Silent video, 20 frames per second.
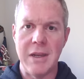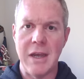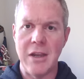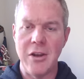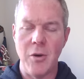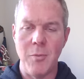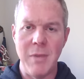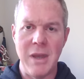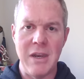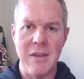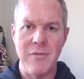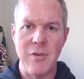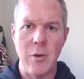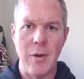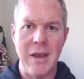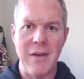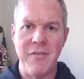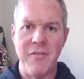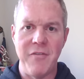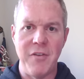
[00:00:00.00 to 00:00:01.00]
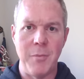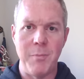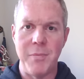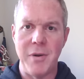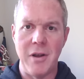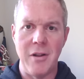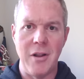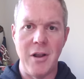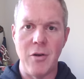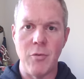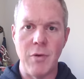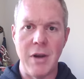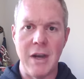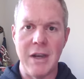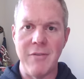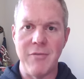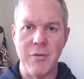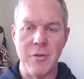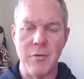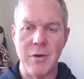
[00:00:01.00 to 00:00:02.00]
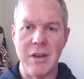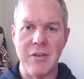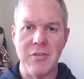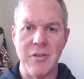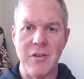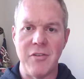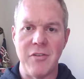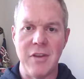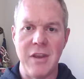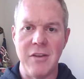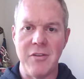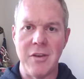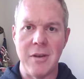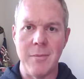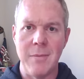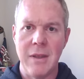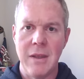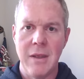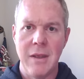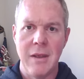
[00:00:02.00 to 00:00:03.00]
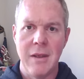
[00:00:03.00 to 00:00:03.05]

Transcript: Now, I know many of you have football already for the rest of the season.